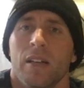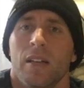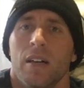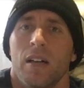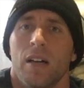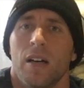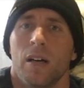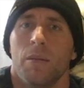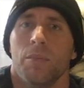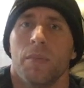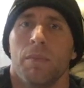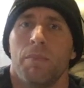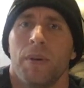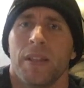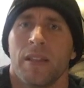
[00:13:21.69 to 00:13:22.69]

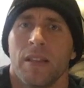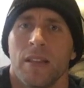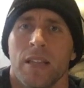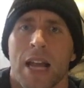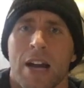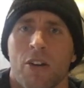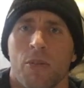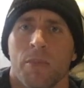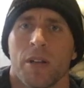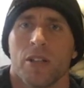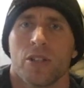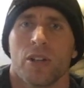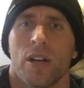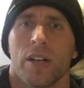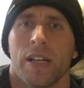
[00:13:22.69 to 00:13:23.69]
But now I'm going to
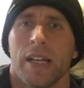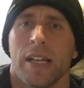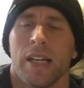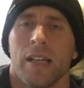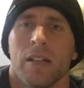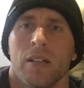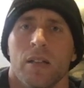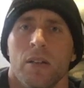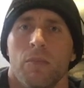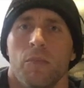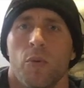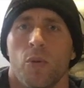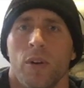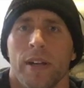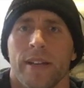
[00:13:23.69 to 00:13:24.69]
start getting
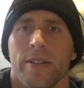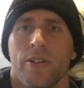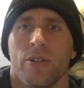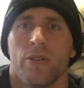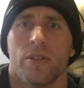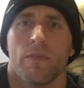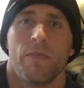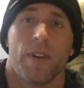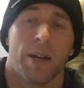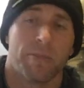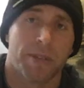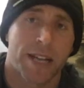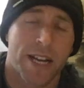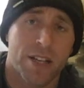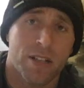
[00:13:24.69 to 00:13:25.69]
more into some
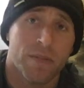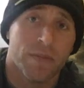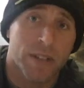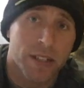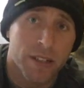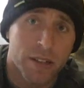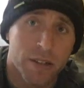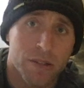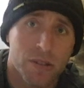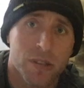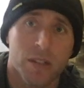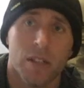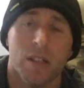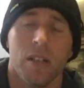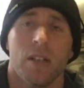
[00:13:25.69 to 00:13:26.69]
fabrication videos
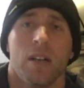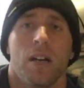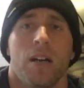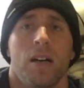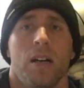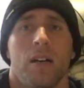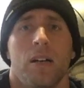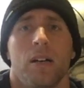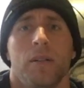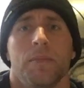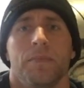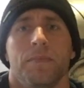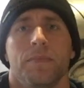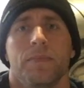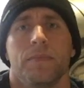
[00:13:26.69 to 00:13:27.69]

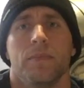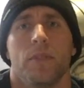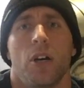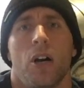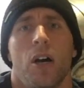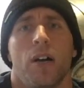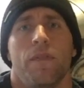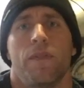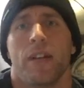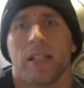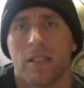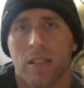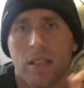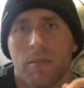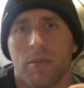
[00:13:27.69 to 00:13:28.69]
on
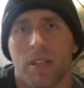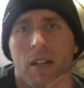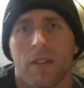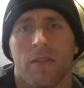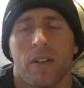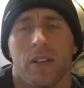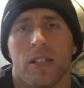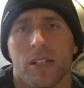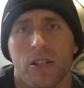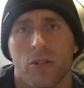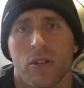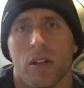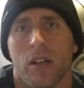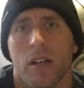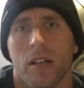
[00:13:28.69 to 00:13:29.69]
fixing some stuff on this
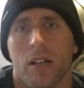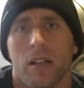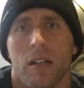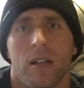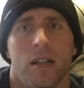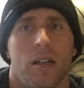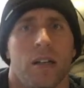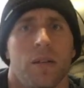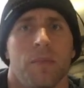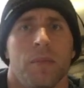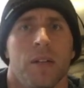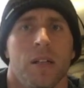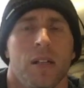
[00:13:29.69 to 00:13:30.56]
truck. I